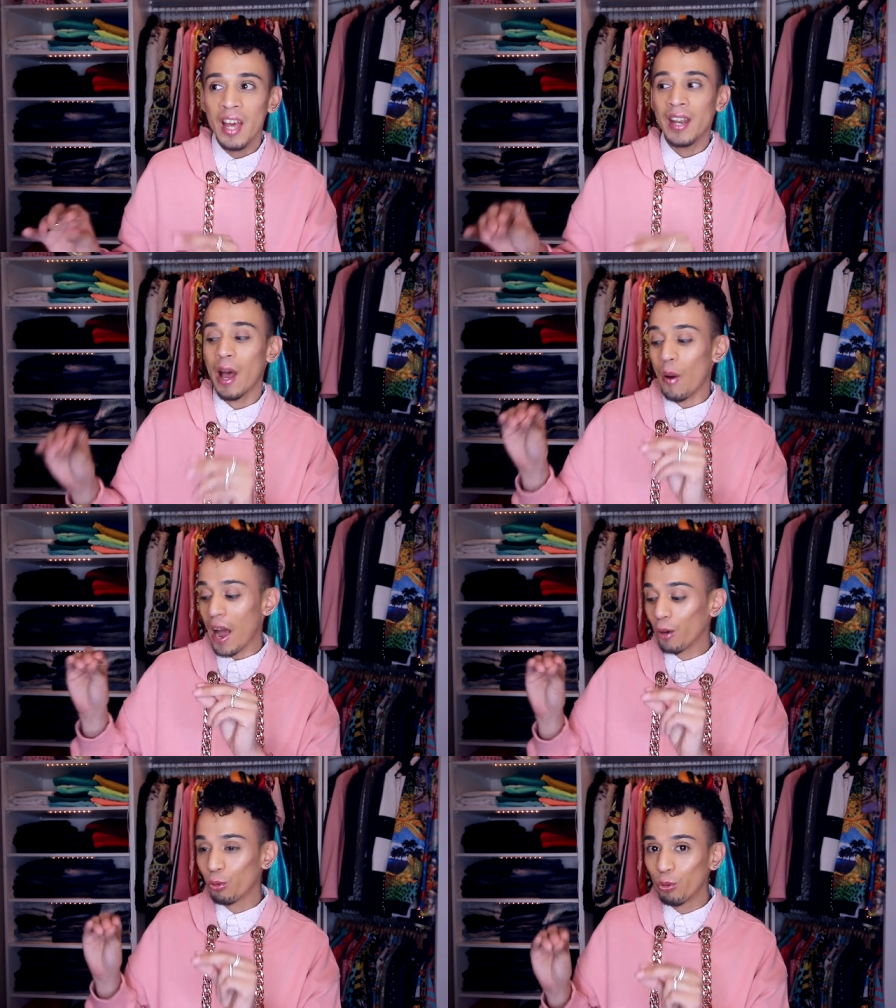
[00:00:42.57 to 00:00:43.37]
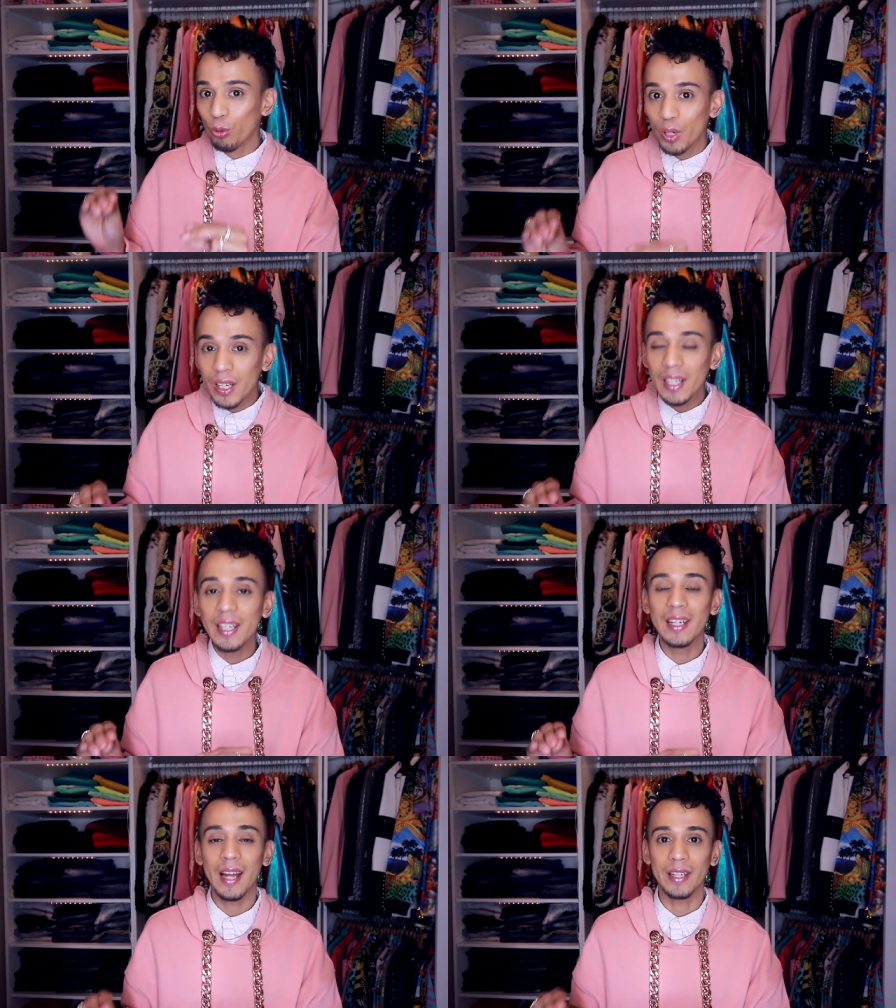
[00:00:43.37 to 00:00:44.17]
Now I
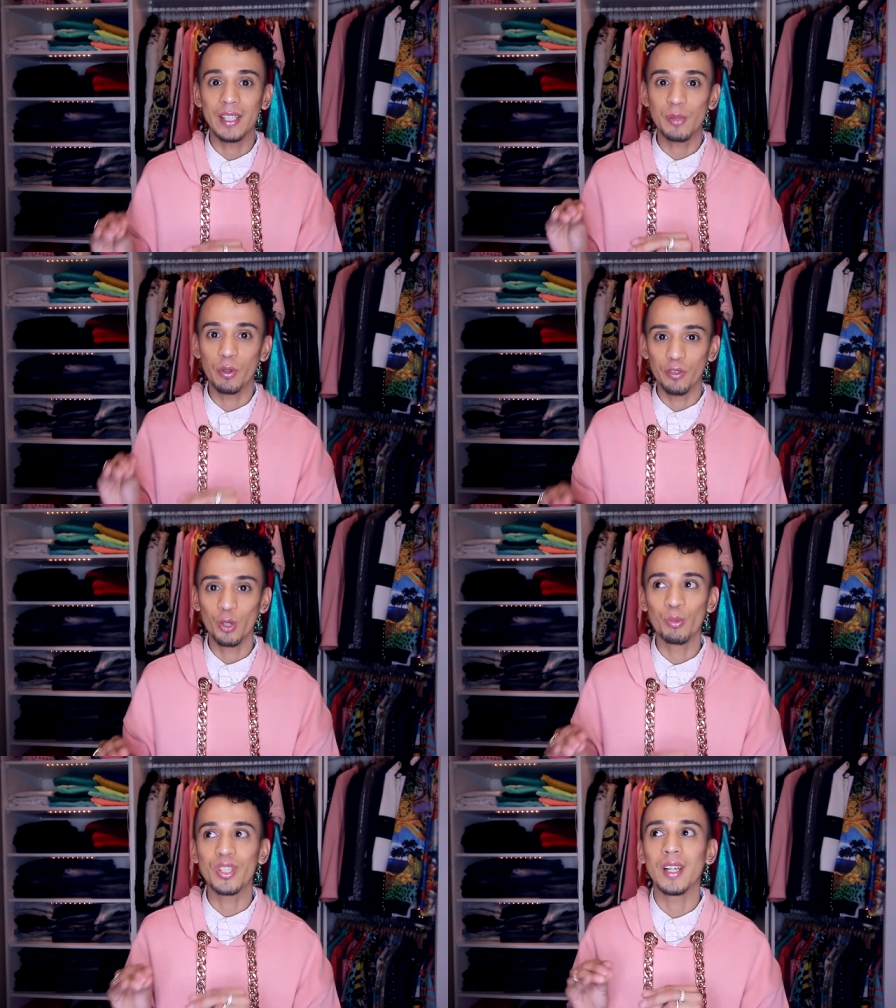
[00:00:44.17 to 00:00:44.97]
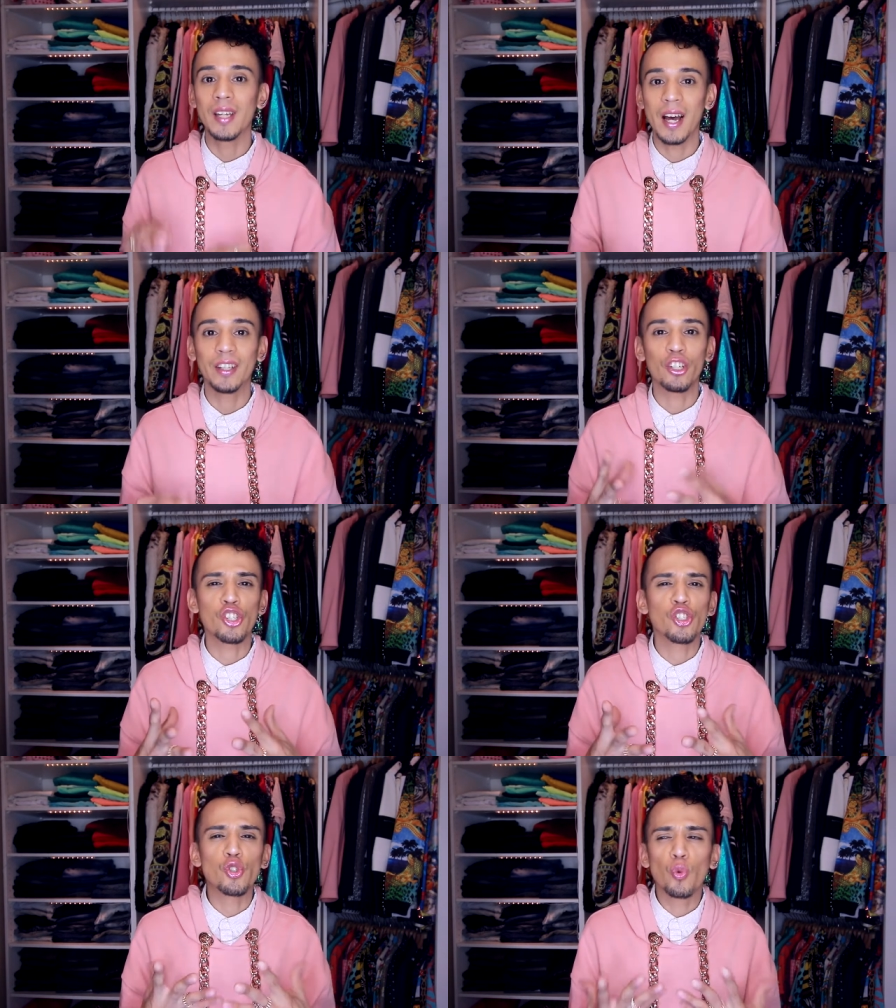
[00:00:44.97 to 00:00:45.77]
really like these perfumes a lot. They're
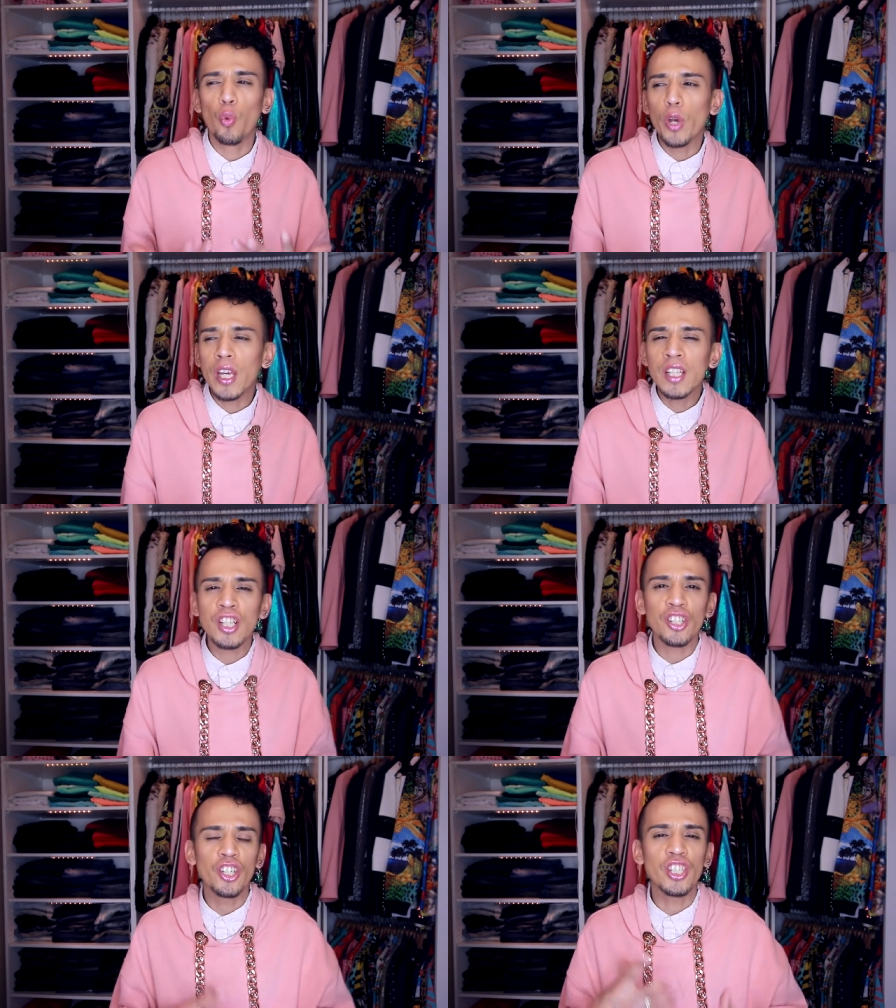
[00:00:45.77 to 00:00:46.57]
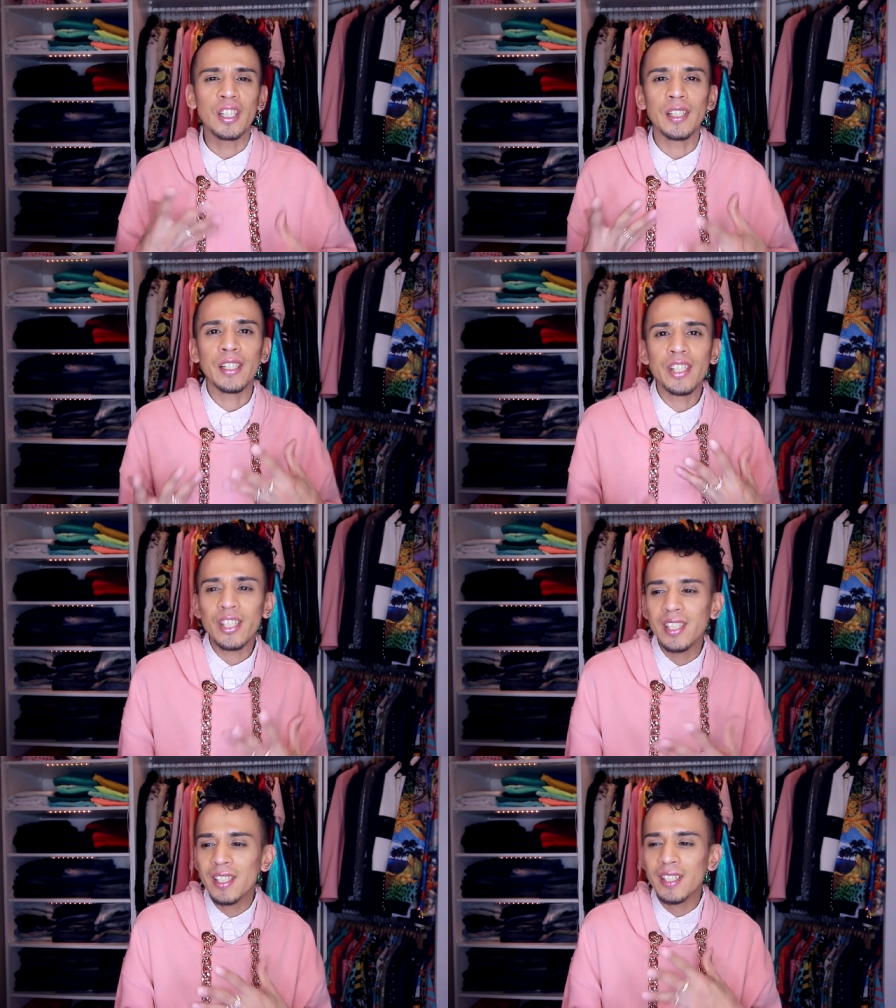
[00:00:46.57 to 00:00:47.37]
sweet, they're
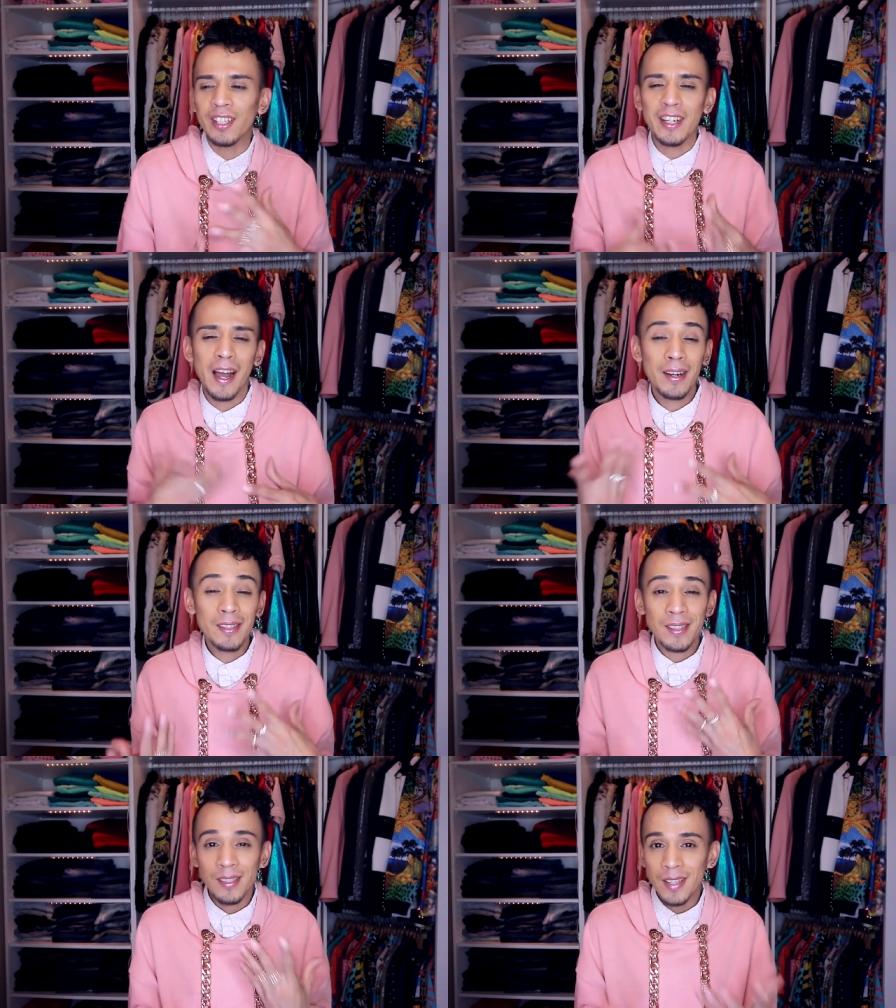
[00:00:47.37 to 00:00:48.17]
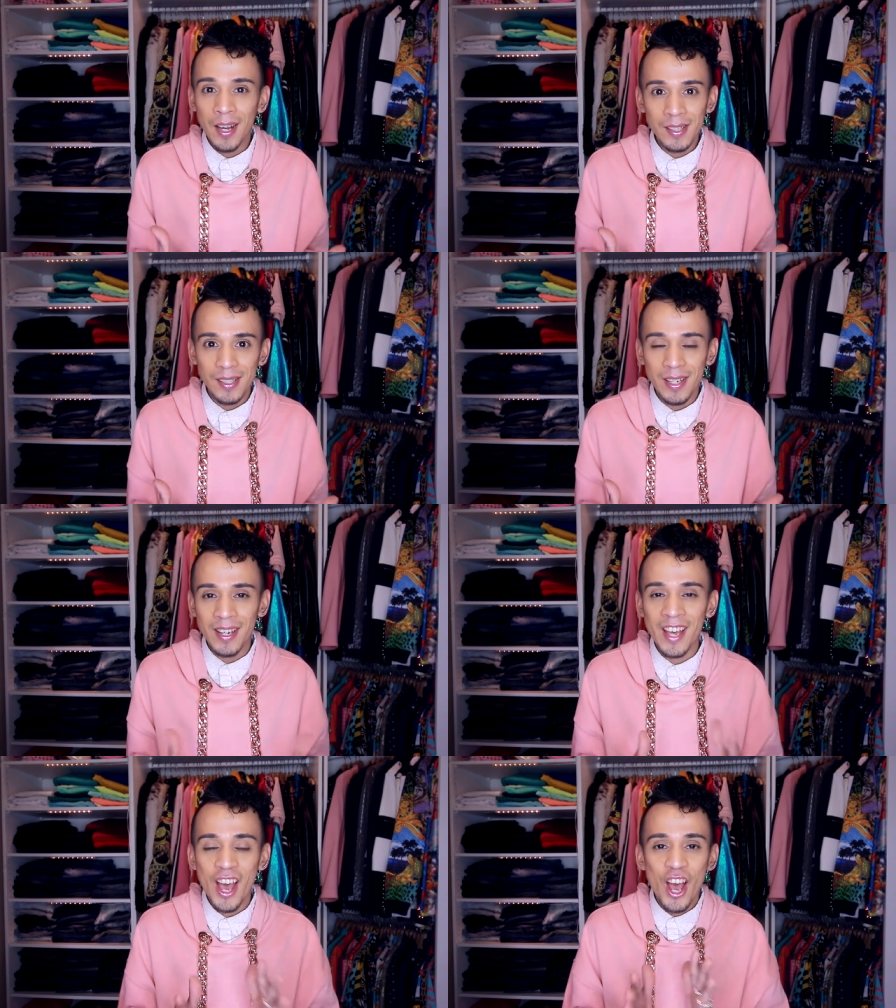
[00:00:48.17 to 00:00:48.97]
delicious, they're kind of sexy.